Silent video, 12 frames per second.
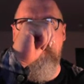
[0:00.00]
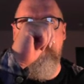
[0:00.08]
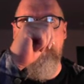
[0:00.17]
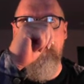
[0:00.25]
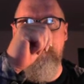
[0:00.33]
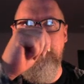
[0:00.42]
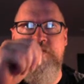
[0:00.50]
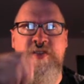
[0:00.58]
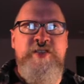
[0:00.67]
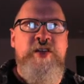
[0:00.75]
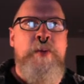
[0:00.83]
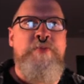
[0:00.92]
have used
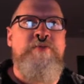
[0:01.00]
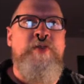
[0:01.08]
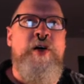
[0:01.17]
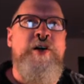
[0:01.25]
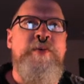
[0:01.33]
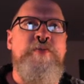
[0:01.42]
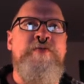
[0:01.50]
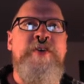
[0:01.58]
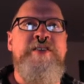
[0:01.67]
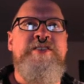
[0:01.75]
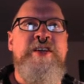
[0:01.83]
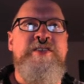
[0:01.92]
this type of law to
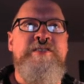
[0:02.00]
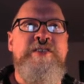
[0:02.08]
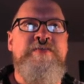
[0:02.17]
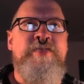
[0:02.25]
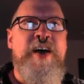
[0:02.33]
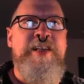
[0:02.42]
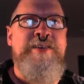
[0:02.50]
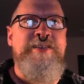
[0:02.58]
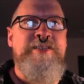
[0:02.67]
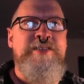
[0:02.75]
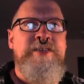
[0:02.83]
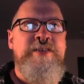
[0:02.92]
prevent senseless violence.